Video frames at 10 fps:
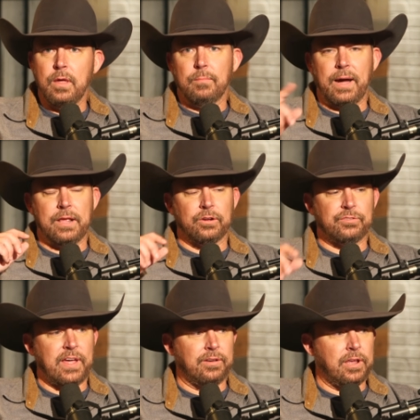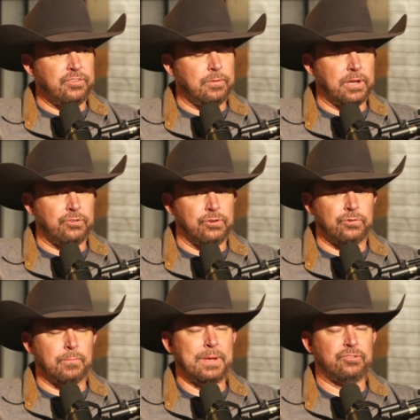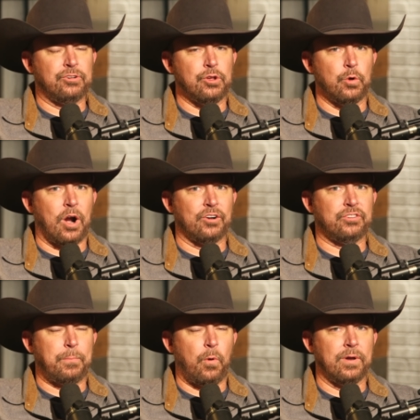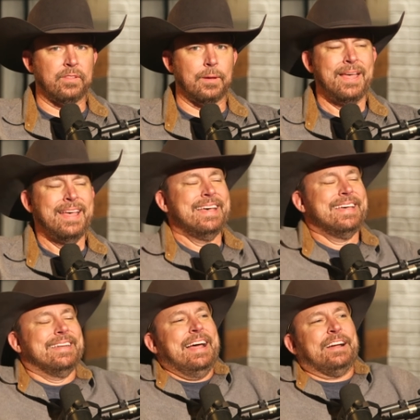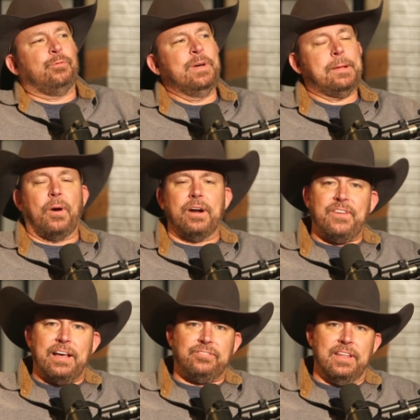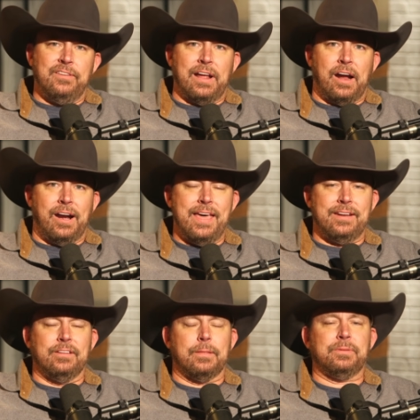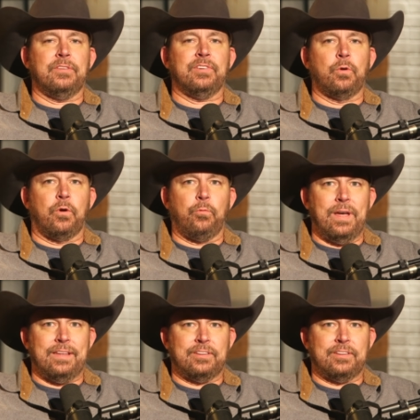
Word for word: Mighty Oaks Foundation. Make sure you make sure you are supporting them. Next week, Party Foul Steve and I are headed to the Pacific Northwest.